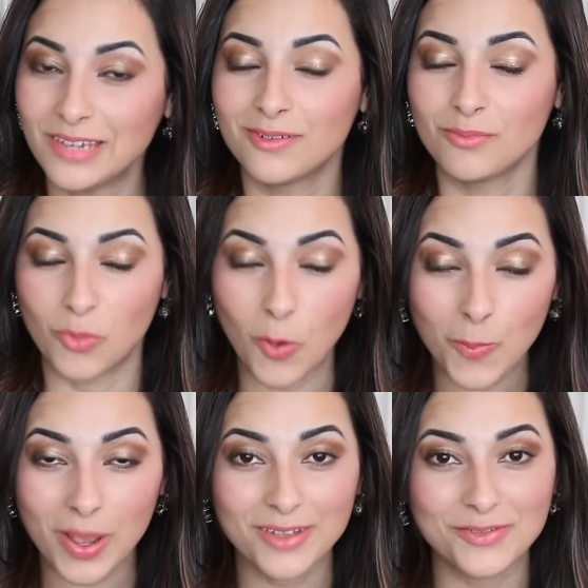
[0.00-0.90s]
even
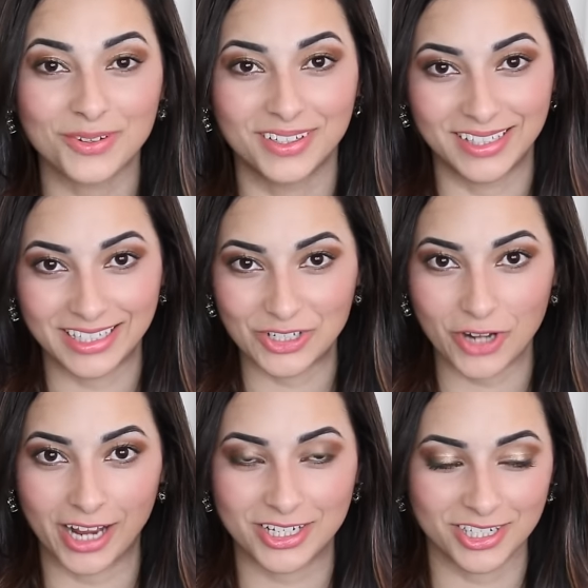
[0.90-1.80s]
more painful than the
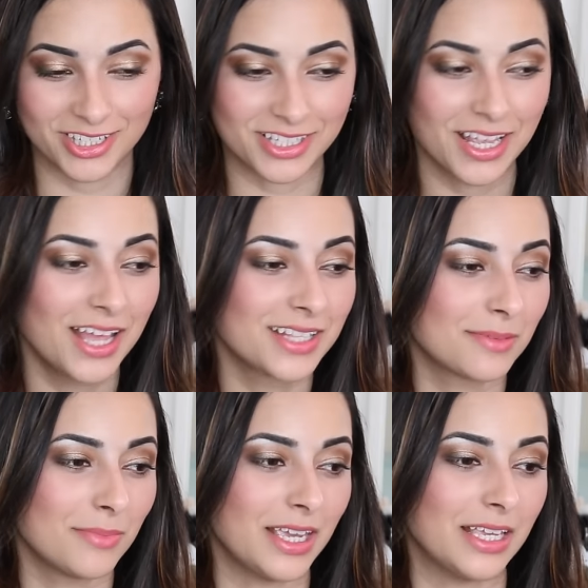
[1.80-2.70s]
contractions
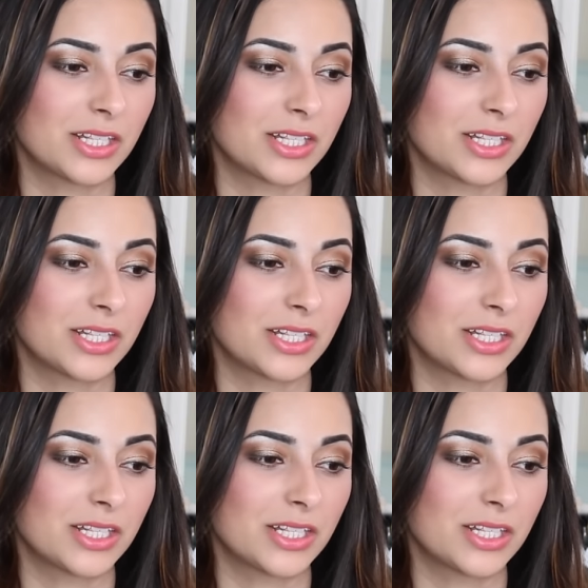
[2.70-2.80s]
to me.